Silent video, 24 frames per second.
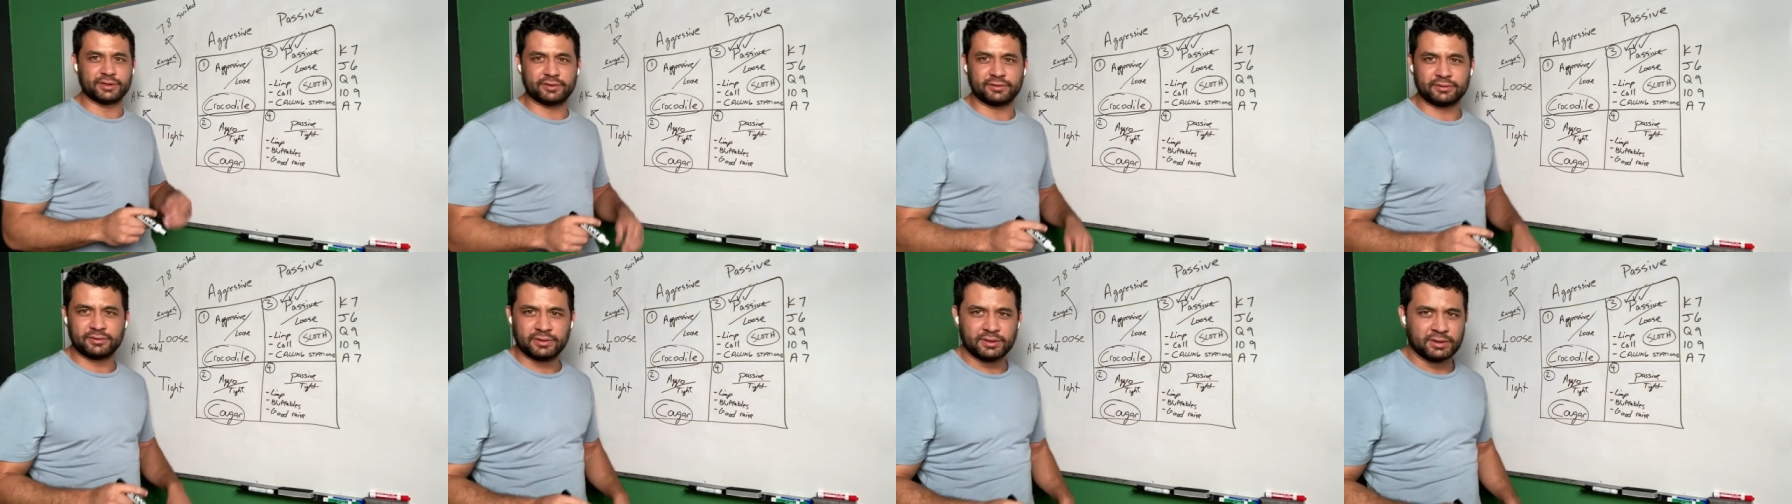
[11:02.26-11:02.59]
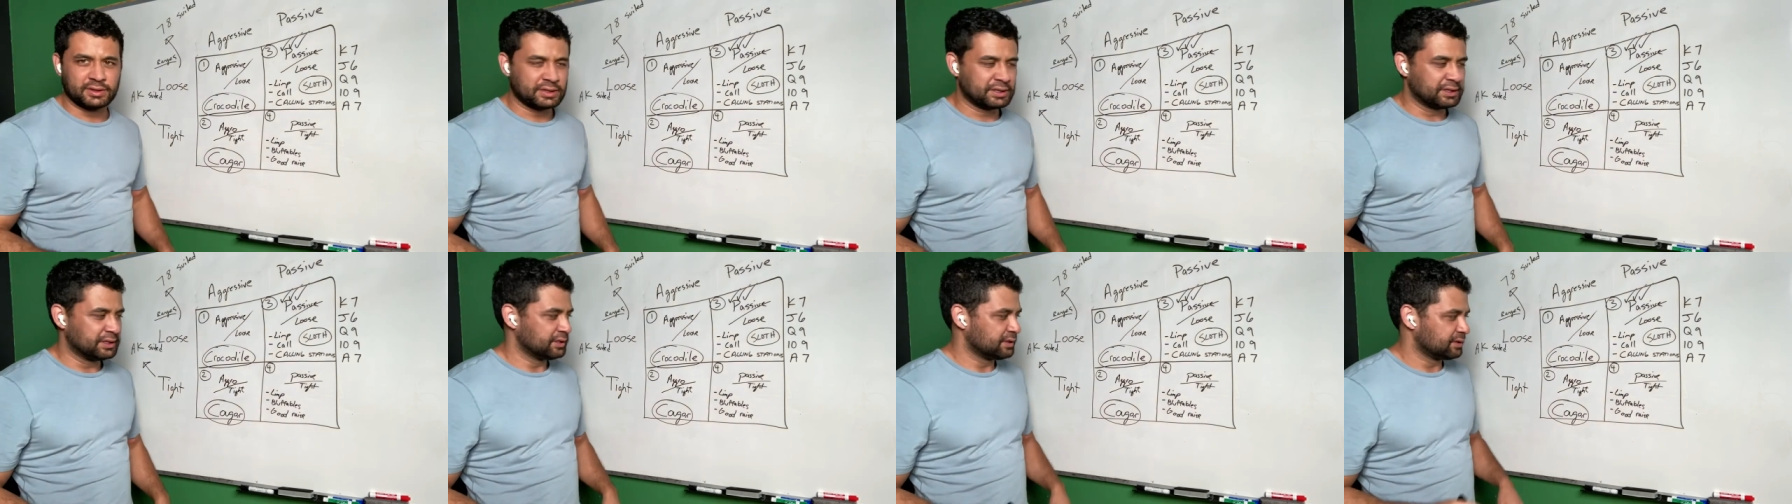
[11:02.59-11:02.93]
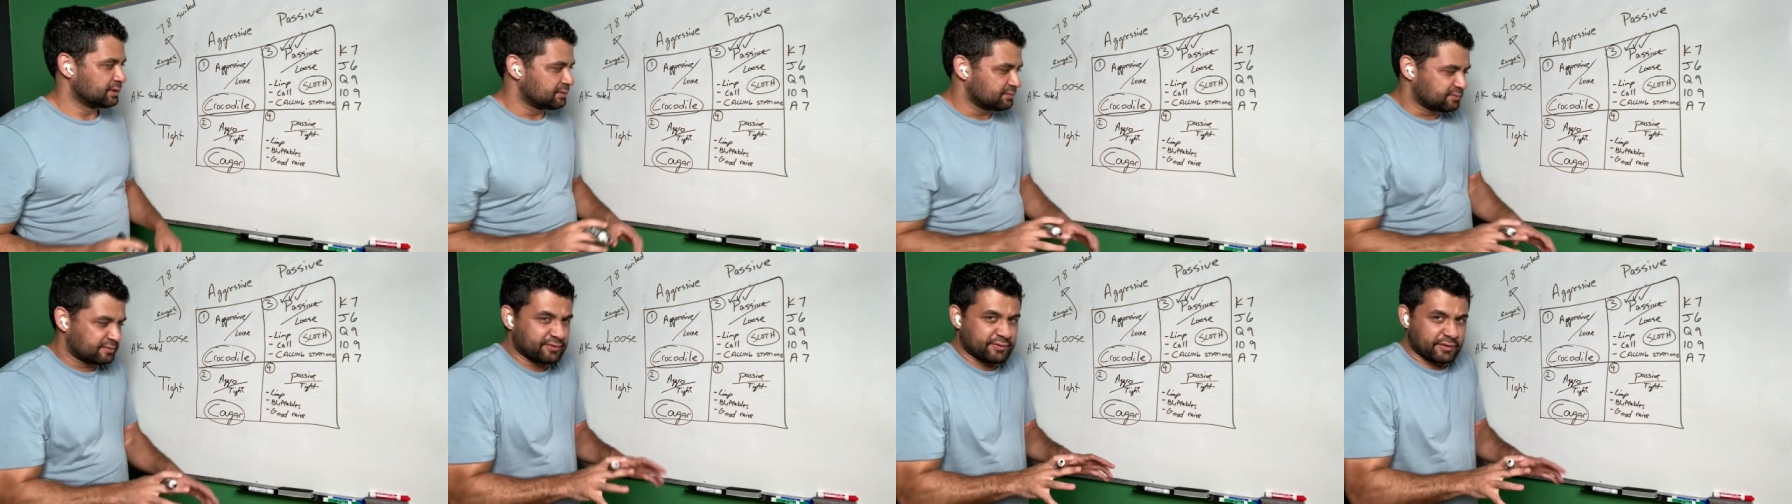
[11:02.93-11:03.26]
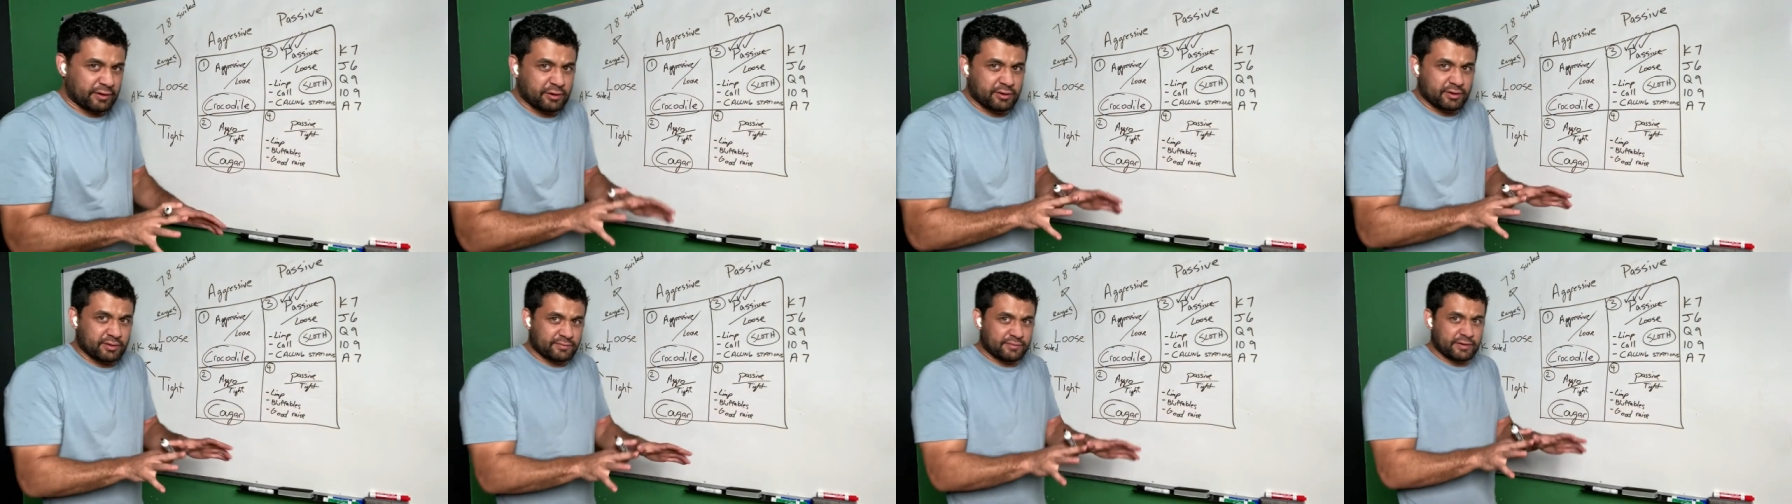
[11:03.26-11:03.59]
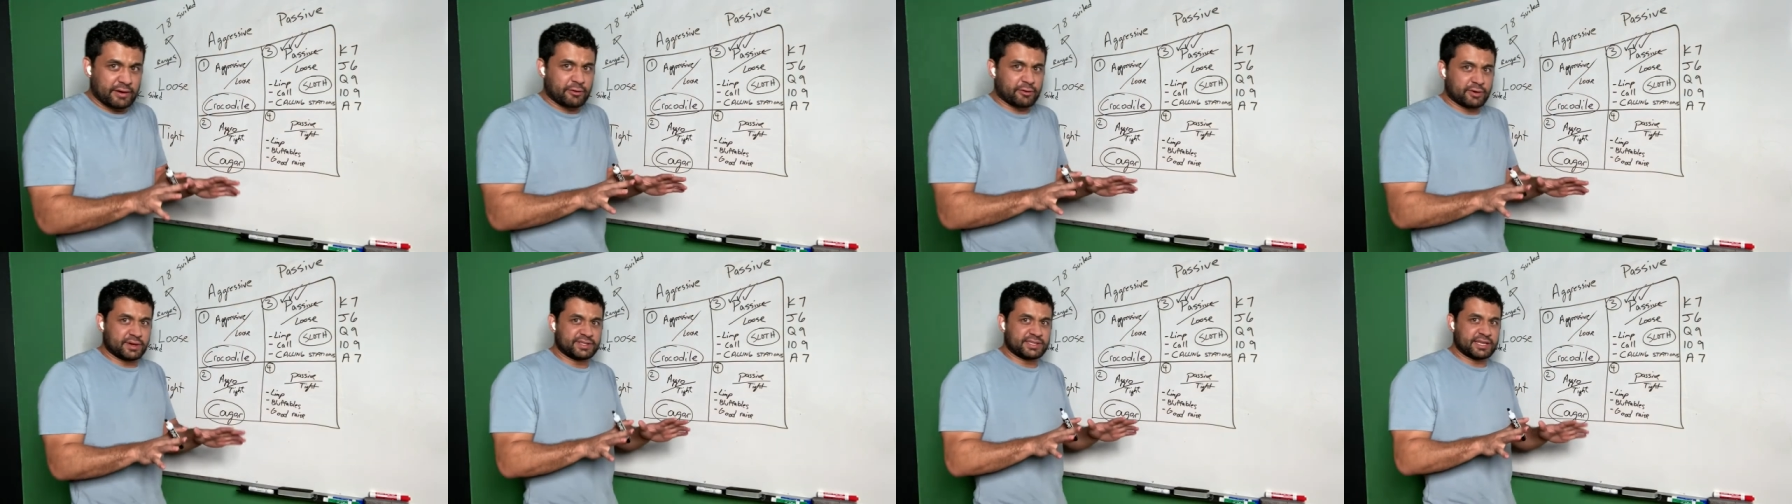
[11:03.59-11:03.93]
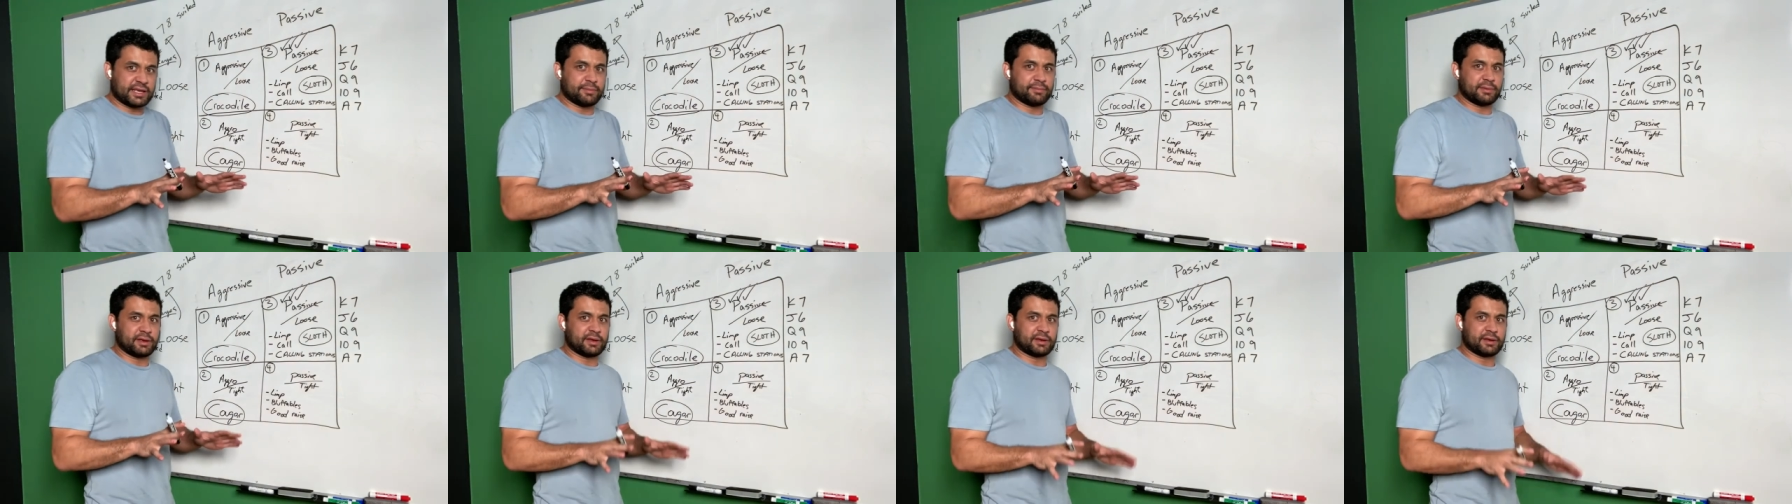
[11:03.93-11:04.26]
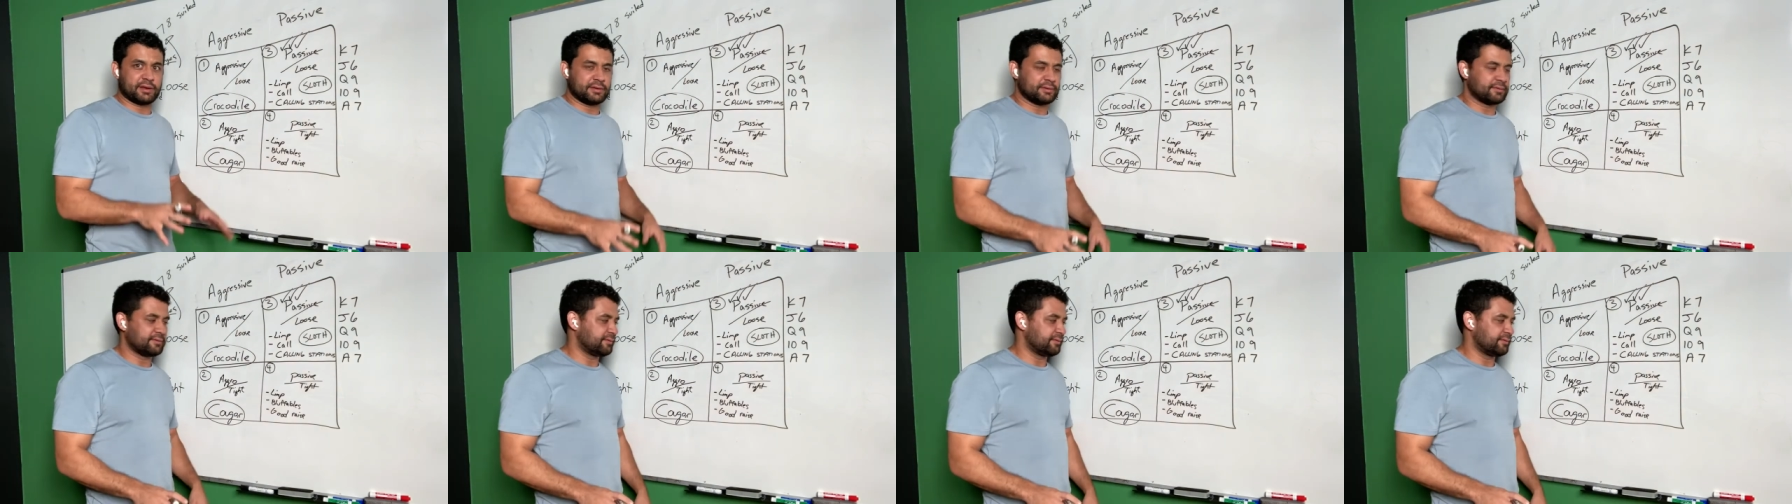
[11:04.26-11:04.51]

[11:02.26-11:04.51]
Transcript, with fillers: and very very timid,